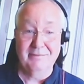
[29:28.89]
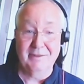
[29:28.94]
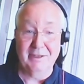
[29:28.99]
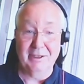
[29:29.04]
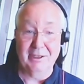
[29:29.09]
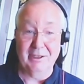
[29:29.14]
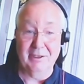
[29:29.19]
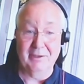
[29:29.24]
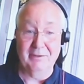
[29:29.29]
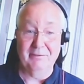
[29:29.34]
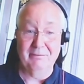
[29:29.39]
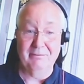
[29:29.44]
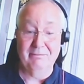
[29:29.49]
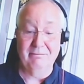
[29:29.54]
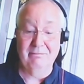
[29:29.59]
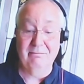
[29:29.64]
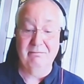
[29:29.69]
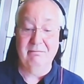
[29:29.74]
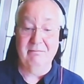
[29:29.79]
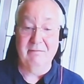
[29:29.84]
you
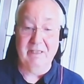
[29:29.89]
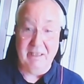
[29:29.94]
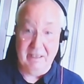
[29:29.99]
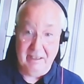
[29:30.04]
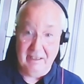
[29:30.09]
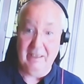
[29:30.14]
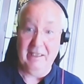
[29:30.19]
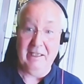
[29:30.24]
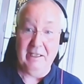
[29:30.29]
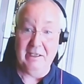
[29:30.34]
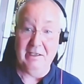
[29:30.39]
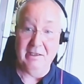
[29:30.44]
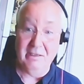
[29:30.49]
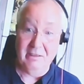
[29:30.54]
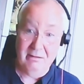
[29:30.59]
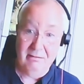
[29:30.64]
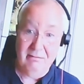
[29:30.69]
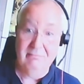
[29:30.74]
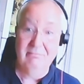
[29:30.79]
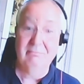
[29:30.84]
need
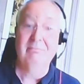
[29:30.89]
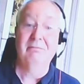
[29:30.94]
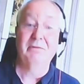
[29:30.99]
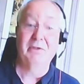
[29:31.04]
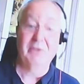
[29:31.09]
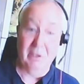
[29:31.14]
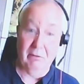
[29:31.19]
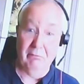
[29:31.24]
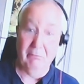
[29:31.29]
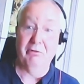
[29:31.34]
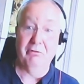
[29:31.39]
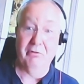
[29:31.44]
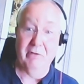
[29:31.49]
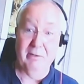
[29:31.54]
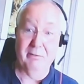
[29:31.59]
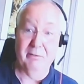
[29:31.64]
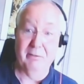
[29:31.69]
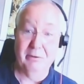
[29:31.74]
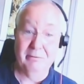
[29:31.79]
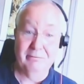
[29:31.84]
soul
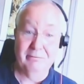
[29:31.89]
retrieval.